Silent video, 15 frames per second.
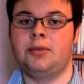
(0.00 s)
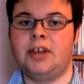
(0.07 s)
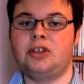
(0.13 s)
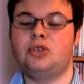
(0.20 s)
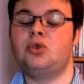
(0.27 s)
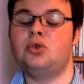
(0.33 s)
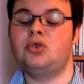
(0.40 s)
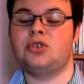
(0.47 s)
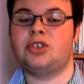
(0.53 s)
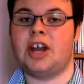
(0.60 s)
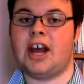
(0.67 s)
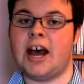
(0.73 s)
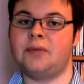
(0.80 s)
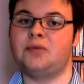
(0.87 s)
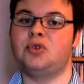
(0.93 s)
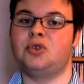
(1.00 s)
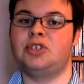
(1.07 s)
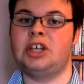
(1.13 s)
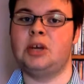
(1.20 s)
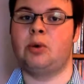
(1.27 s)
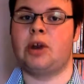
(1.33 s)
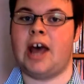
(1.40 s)
that you just have to
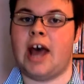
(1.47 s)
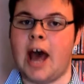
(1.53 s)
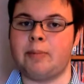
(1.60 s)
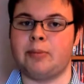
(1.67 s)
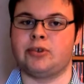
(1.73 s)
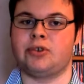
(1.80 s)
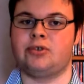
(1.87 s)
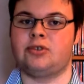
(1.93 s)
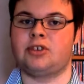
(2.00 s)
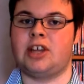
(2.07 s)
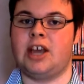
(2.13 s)
see what happens to his